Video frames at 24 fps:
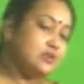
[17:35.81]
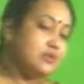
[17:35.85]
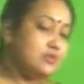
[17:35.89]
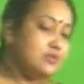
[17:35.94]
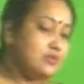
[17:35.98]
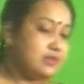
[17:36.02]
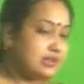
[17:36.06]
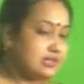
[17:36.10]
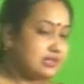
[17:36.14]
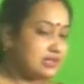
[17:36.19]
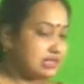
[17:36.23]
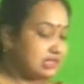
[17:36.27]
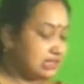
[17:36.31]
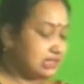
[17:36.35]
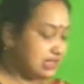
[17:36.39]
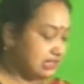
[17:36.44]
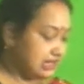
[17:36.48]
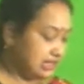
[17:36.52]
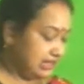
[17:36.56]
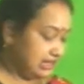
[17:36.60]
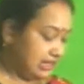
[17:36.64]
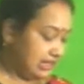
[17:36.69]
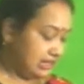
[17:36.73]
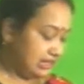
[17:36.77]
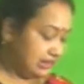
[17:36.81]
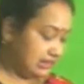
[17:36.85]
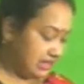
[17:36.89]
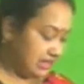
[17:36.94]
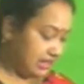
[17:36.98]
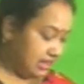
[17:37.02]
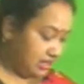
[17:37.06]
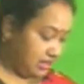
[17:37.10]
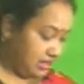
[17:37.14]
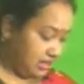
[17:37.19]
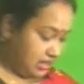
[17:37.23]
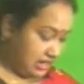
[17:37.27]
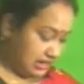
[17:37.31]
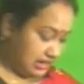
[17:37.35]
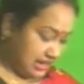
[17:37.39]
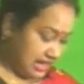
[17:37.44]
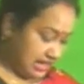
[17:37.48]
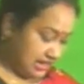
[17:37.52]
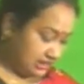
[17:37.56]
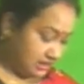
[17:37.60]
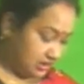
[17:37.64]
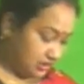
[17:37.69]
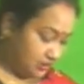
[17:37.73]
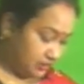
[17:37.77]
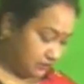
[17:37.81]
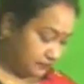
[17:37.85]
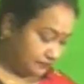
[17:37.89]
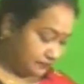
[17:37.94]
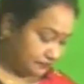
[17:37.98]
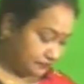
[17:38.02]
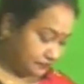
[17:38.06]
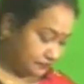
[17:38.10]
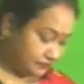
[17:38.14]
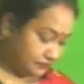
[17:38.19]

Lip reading: who are sitting in the classroom.